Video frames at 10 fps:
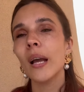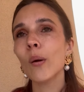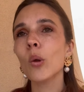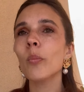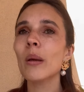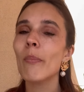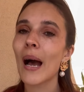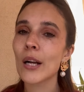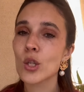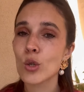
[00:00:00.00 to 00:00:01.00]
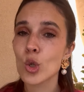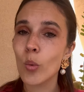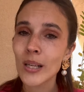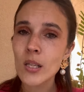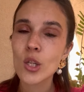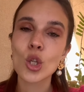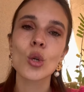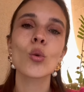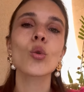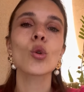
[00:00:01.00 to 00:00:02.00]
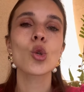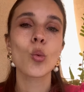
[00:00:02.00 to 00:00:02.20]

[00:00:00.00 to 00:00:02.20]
it will be back to 22,